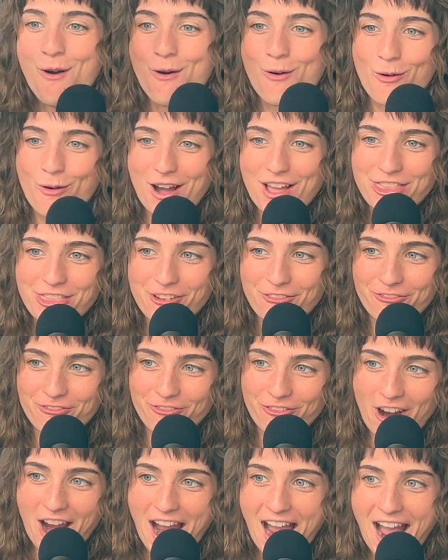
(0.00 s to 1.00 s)
What the
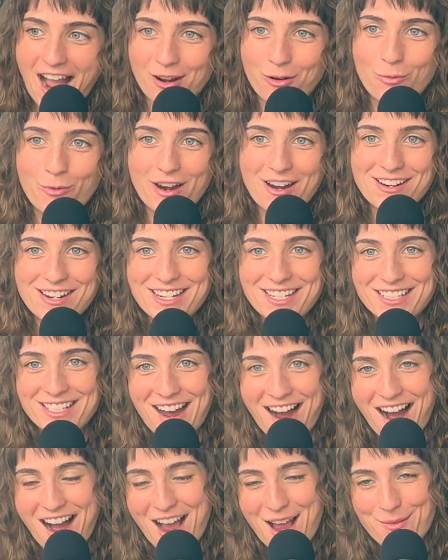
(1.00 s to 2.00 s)
frack? Where did
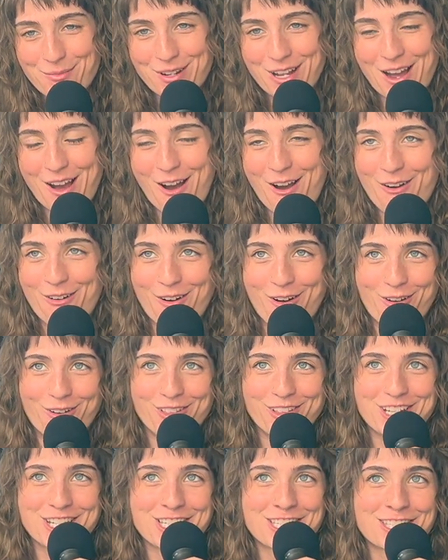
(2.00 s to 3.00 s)
time go?
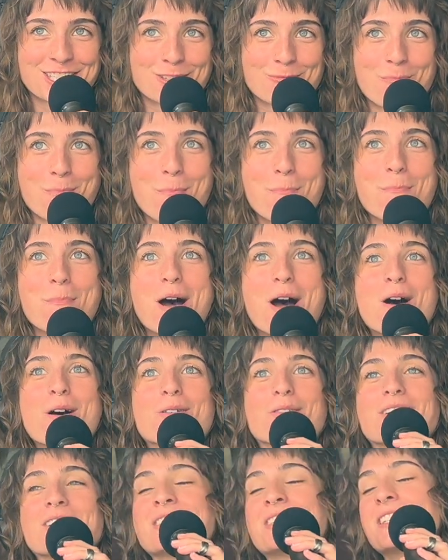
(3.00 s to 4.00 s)
Holy
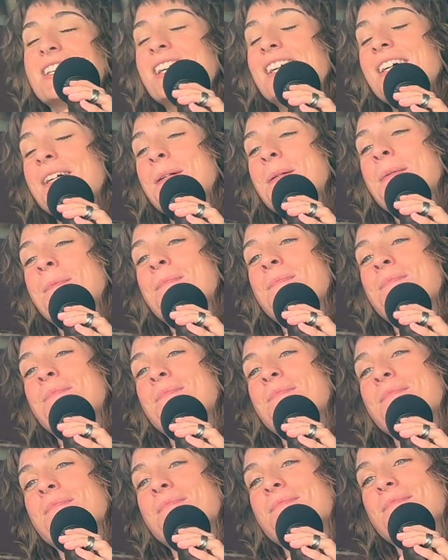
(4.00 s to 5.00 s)
smokes.
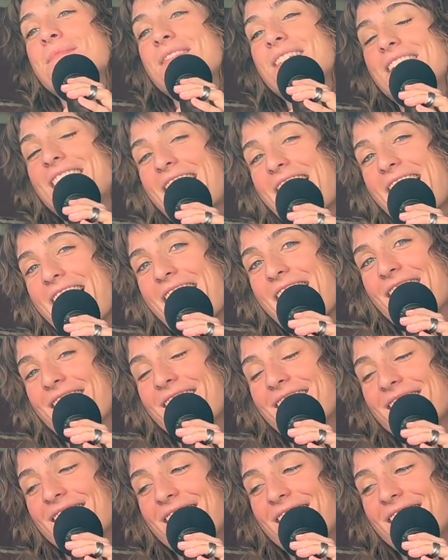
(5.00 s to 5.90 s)
Yeah.